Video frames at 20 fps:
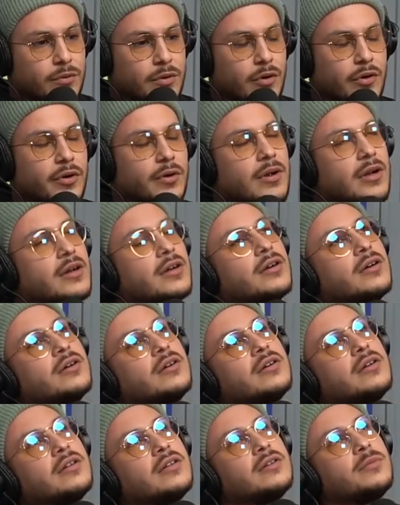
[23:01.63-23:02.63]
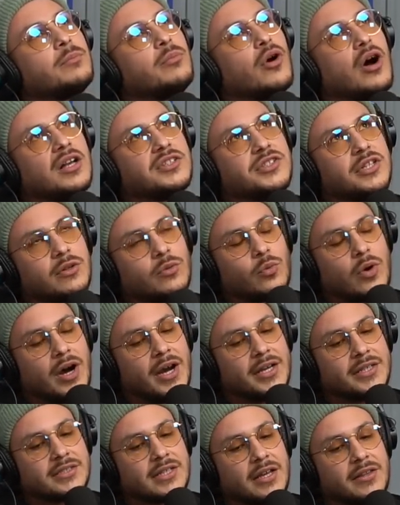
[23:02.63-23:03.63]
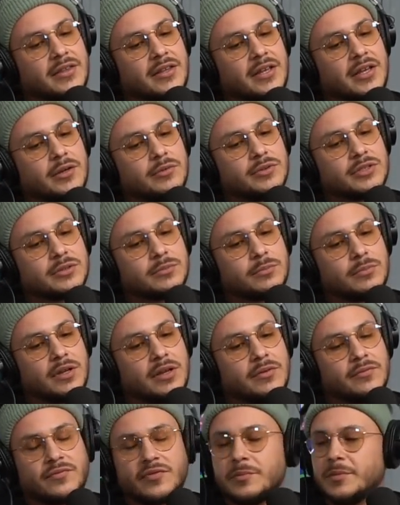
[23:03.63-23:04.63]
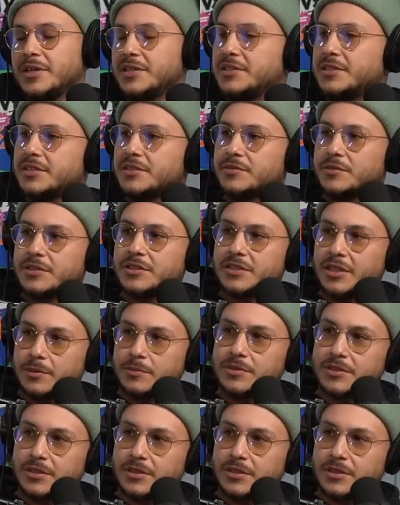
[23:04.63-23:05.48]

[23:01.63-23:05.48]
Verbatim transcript: or project-wise, I think it was Infameezy, his name was